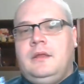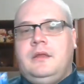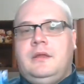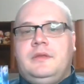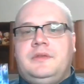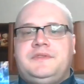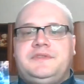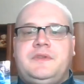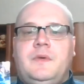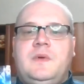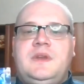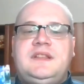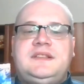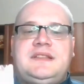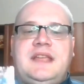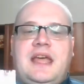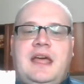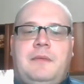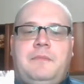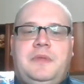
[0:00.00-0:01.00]
So what has
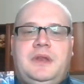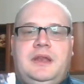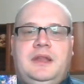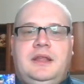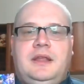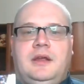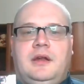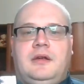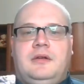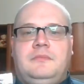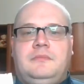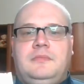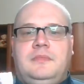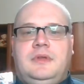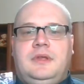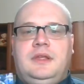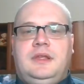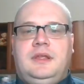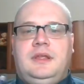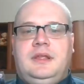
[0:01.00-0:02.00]
happened here
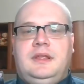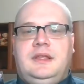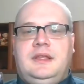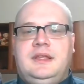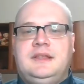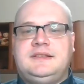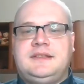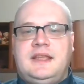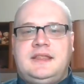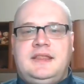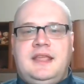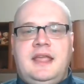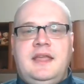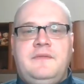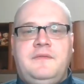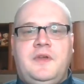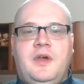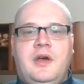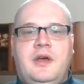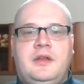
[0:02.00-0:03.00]
is that they
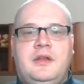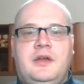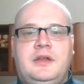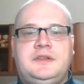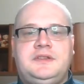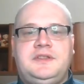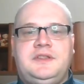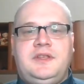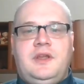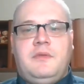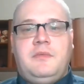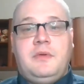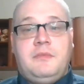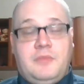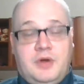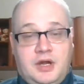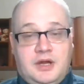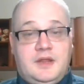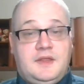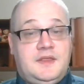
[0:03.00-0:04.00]
have gone onto the open
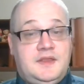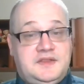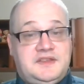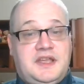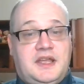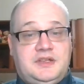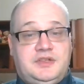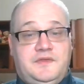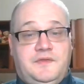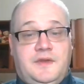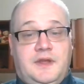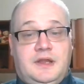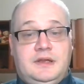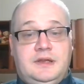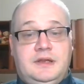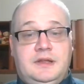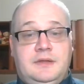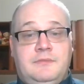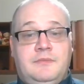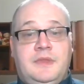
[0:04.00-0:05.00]
market, this hedge
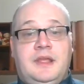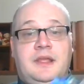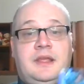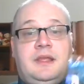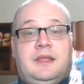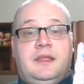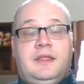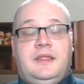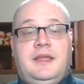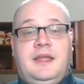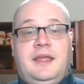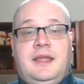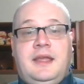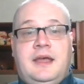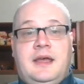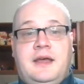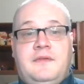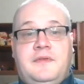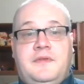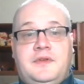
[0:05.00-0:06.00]
fund. They
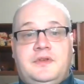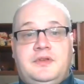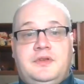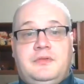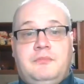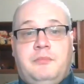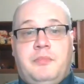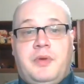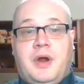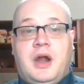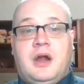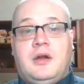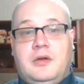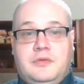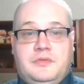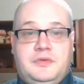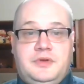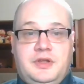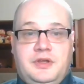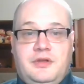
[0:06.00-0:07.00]
have
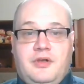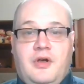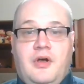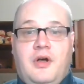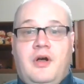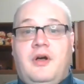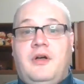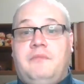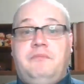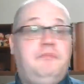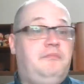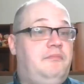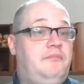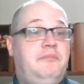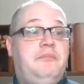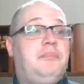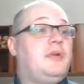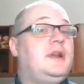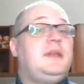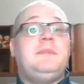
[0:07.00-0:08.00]
borrowed
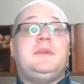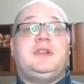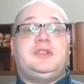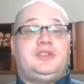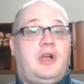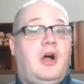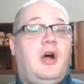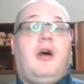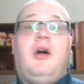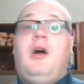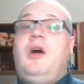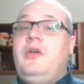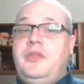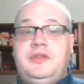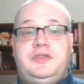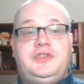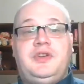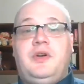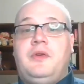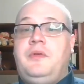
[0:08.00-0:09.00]
pretty much all the
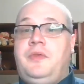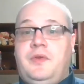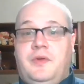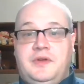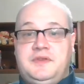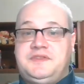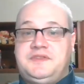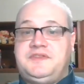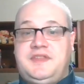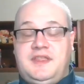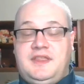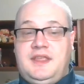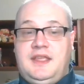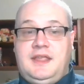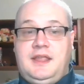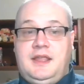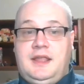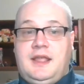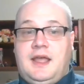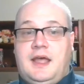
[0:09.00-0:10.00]
Joe Thorntons that they
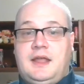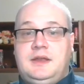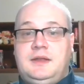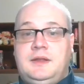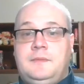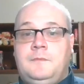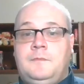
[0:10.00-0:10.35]
can get.